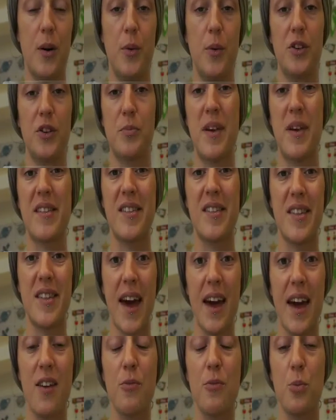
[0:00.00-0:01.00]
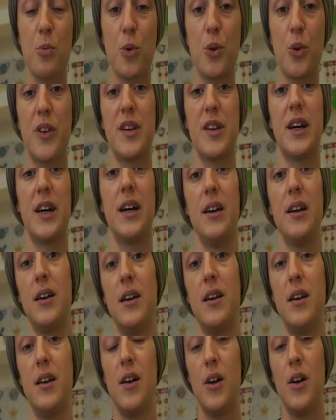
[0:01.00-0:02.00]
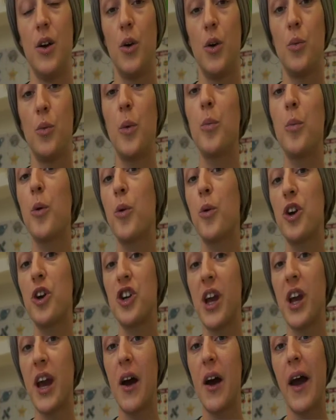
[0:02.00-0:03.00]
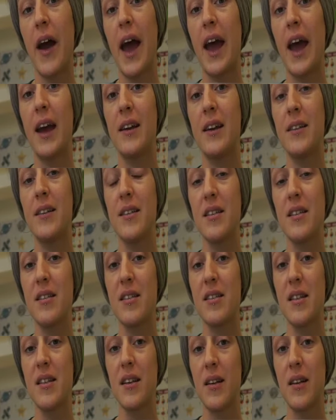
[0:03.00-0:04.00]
which means save water. When we're washing our hands